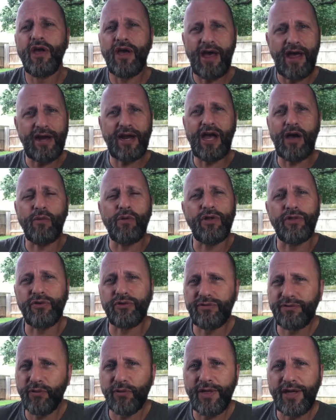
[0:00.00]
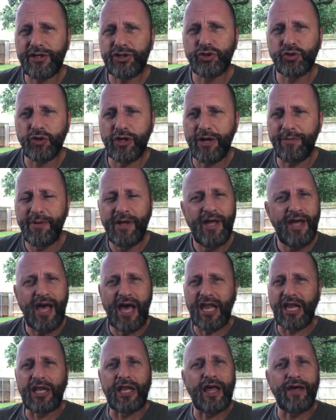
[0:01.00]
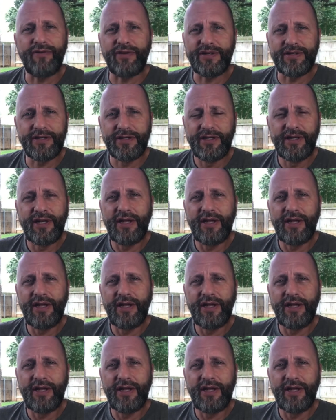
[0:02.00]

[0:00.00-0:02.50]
I got one of those for that trip. I love it.